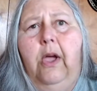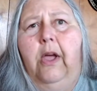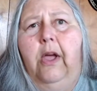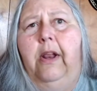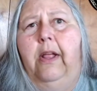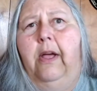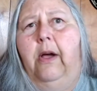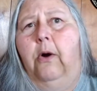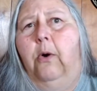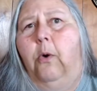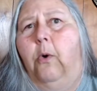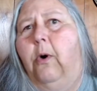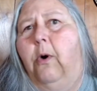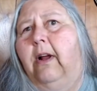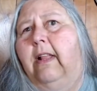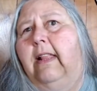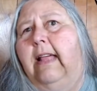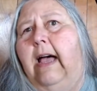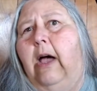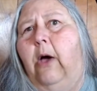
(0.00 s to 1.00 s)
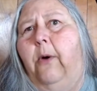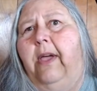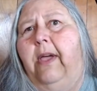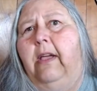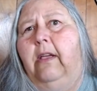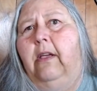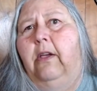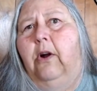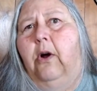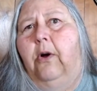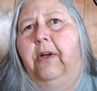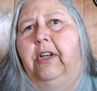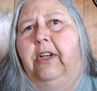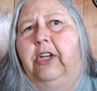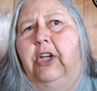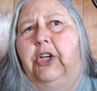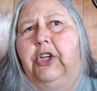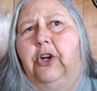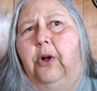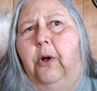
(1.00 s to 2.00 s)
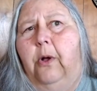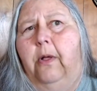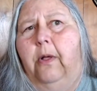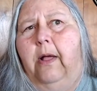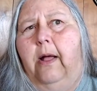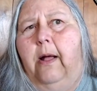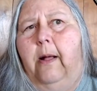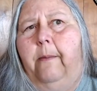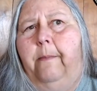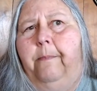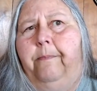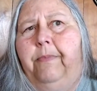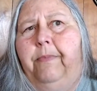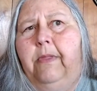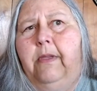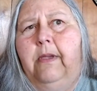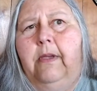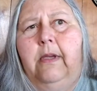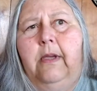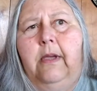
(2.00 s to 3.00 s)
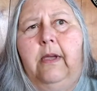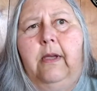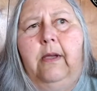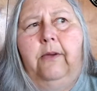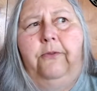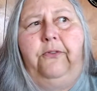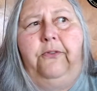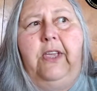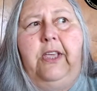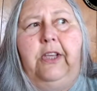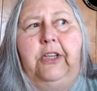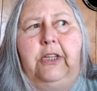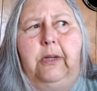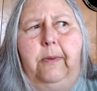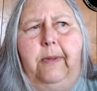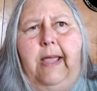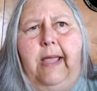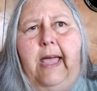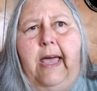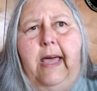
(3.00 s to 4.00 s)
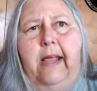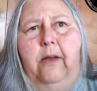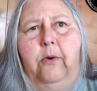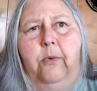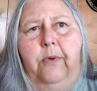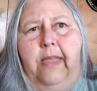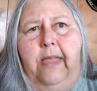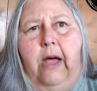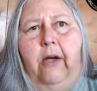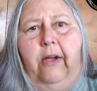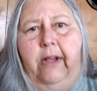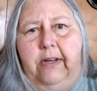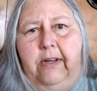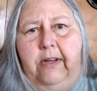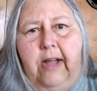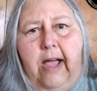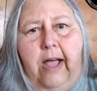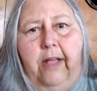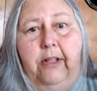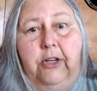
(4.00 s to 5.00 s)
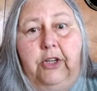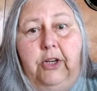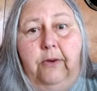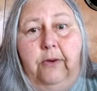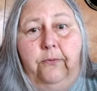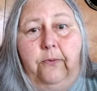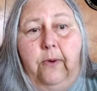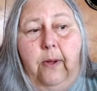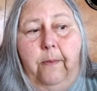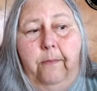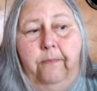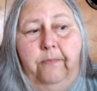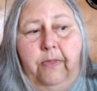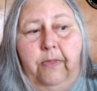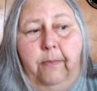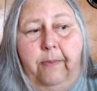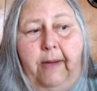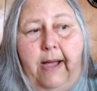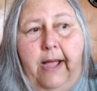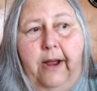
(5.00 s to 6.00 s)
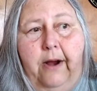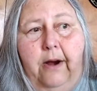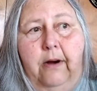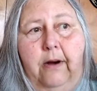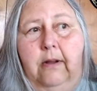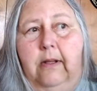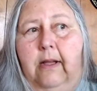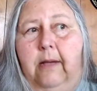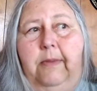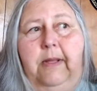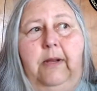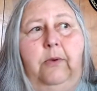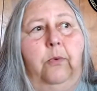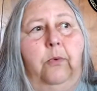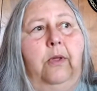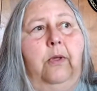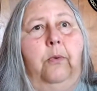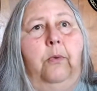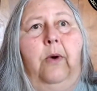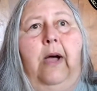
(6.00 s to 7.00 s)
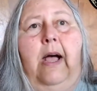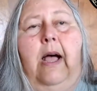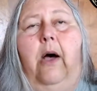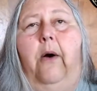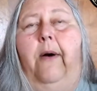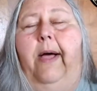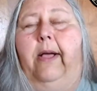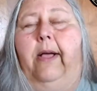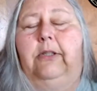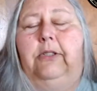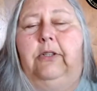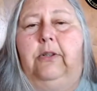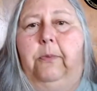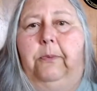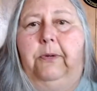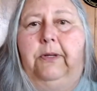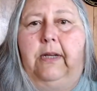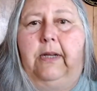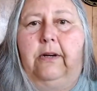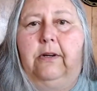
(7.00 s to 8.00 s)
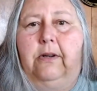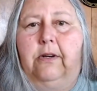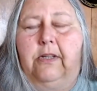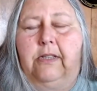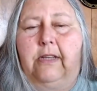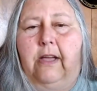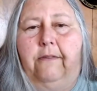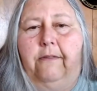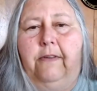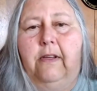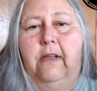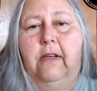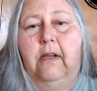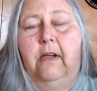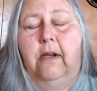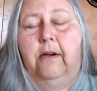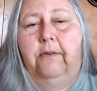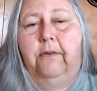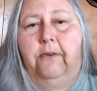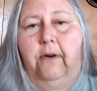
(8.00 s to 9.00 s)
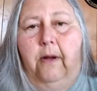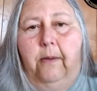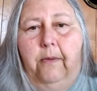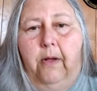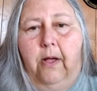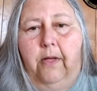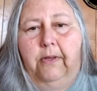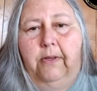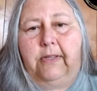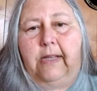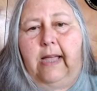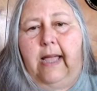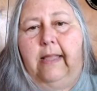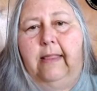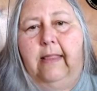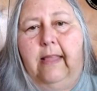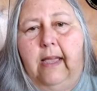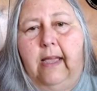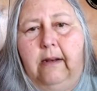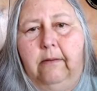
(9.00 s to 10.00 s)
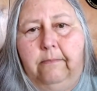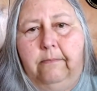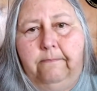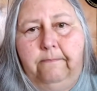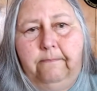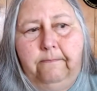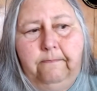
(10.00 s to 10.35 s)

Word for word: and, or, or allowing you know additional um, fees to be added without acknowledging from the buyer. I mean, how else do you protect yourself from all this online